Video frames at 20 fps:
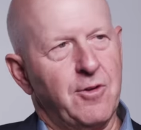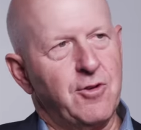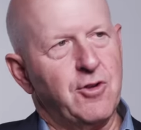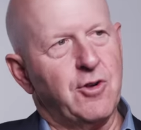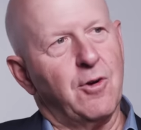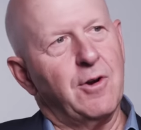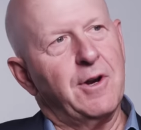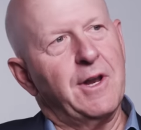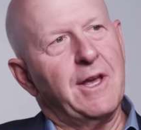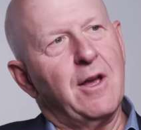the
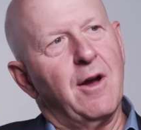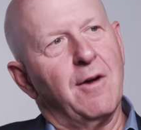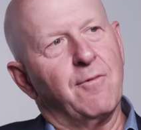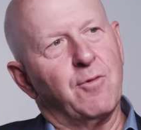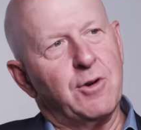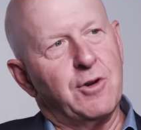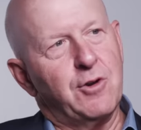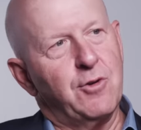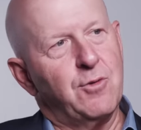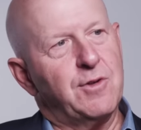journey of
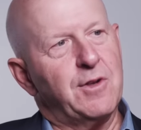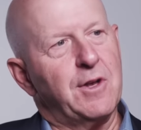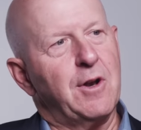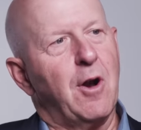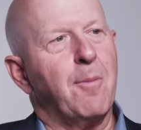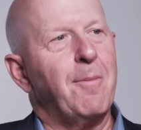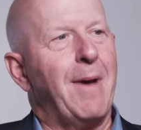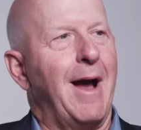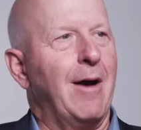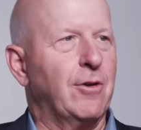reducing
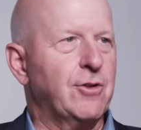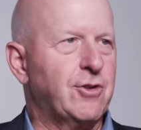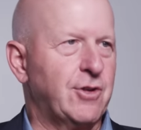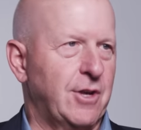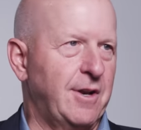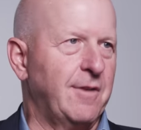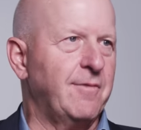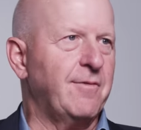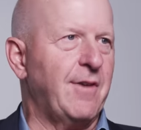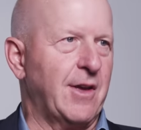our balance
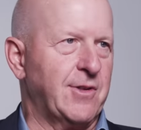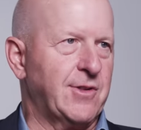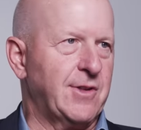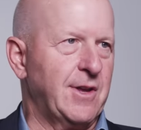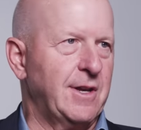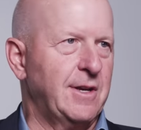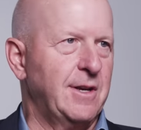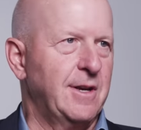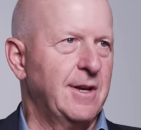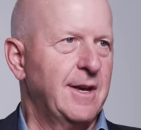sheet
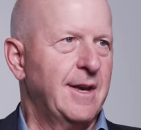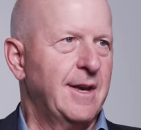investing